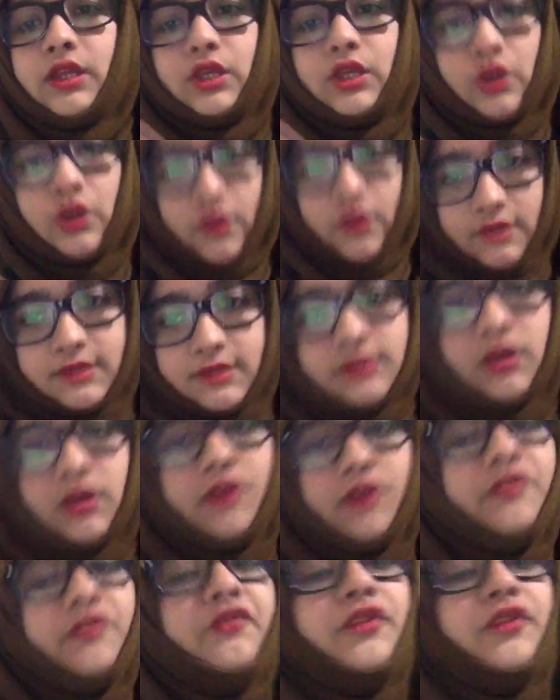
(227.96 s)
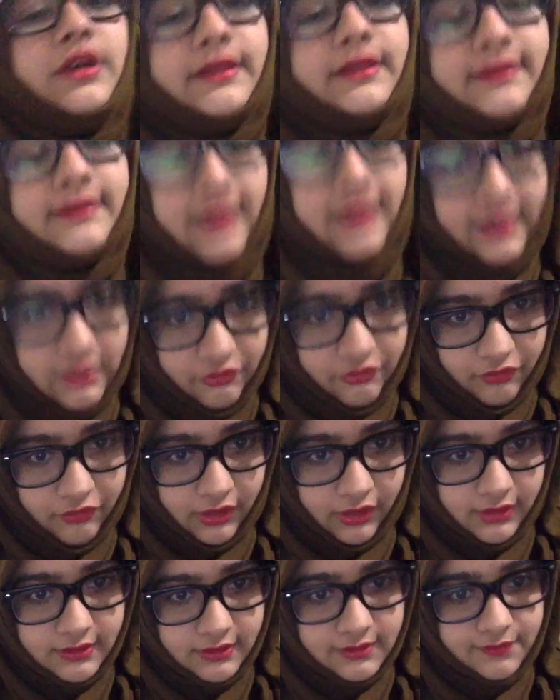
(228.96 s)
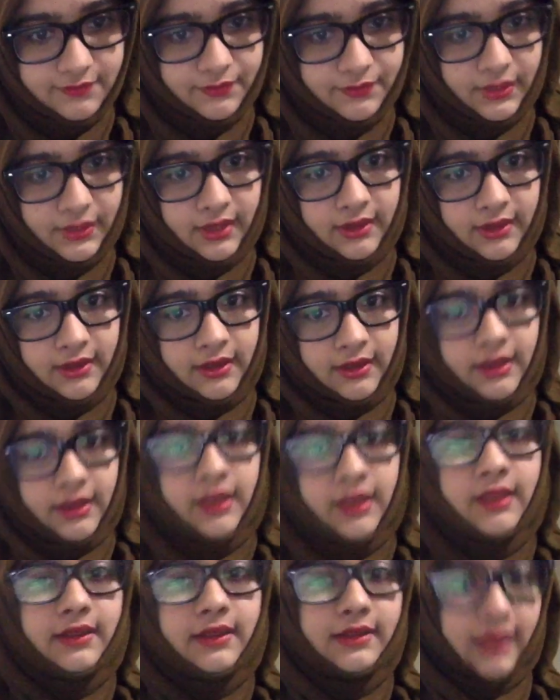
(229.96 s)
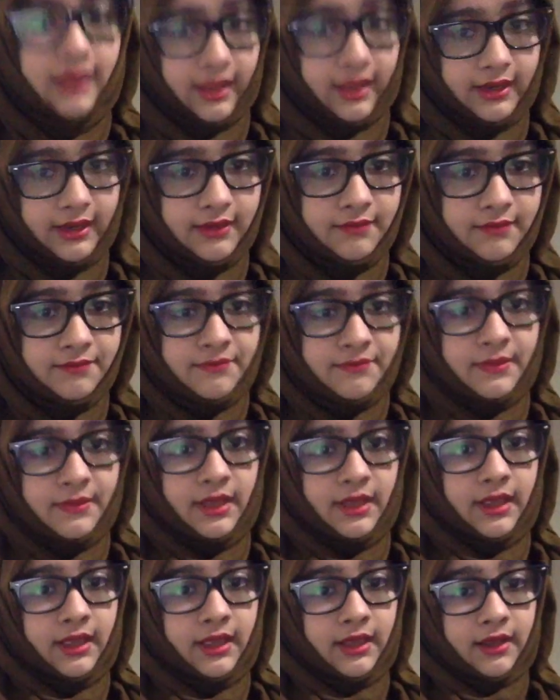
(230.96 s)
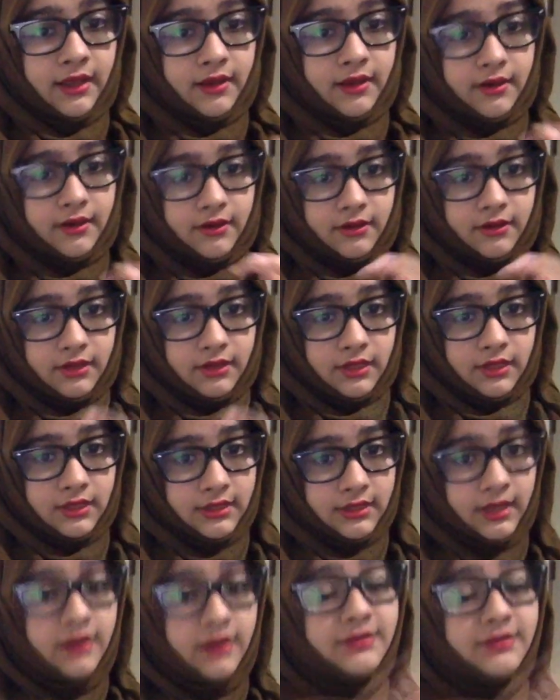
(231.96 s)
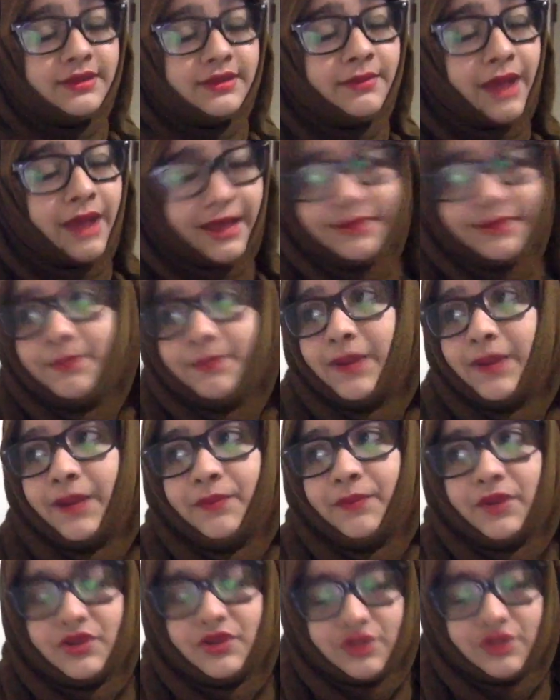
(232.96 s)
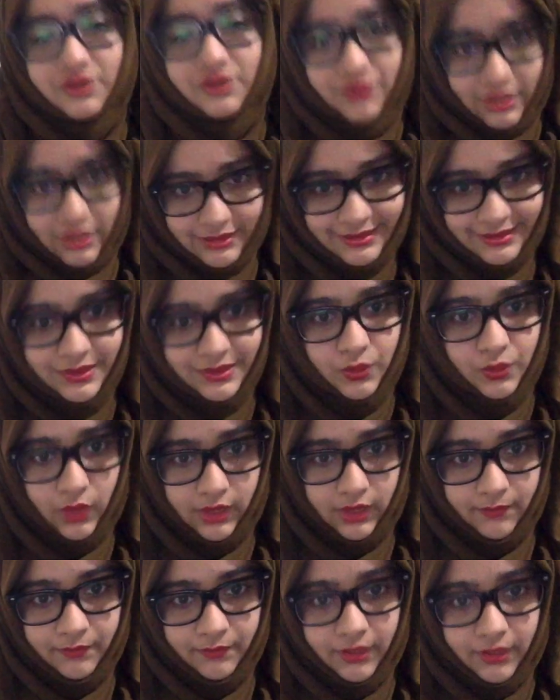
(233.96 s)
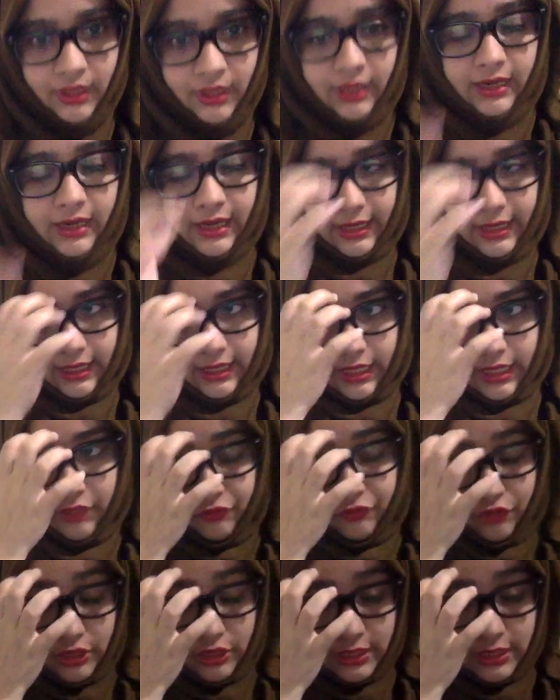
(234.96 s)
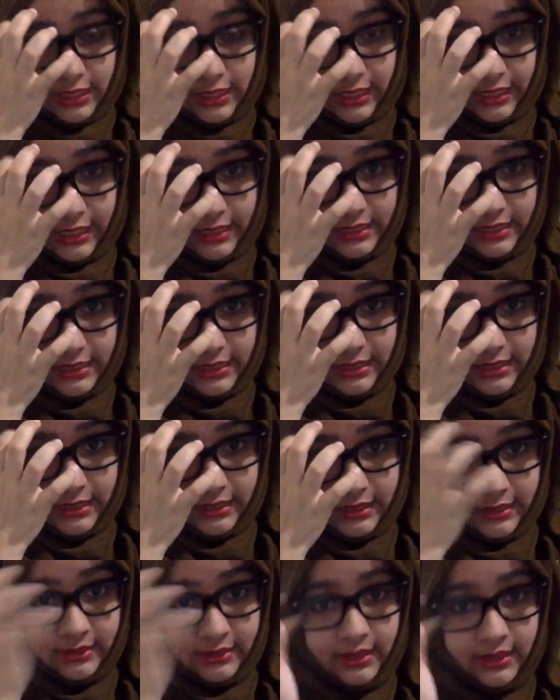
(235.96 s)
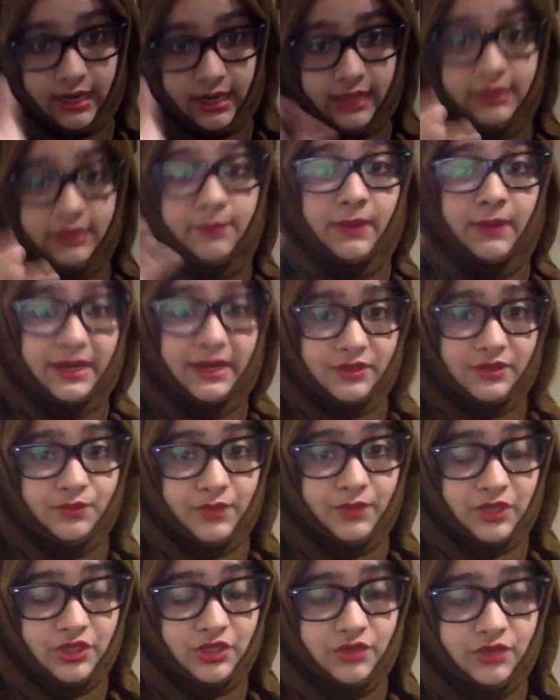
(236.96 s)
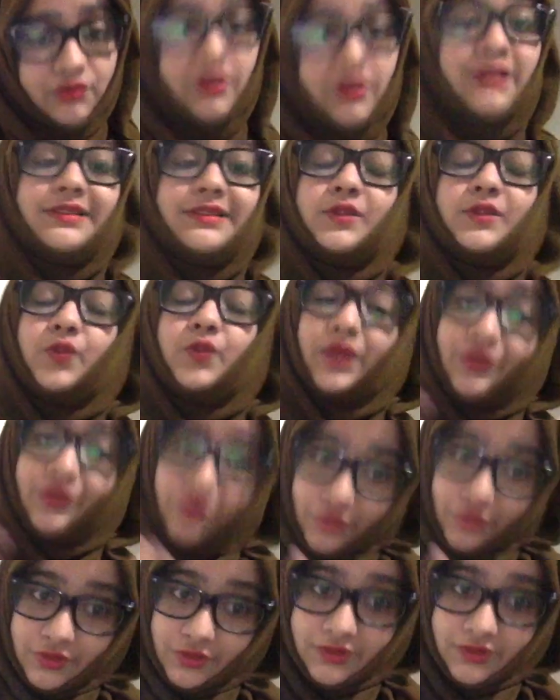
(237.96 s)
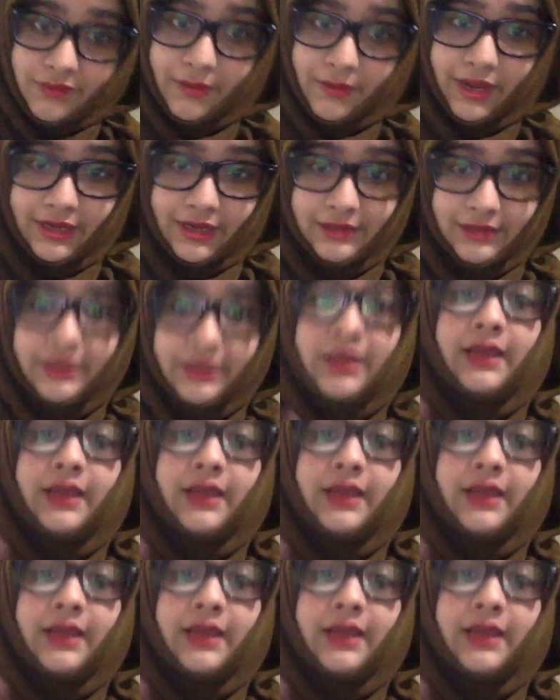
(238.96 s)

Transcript: your risk of side effects. Then there are some other blood pressure drugs as well. Like if you're taking other blood pressure drugs with Frusemide,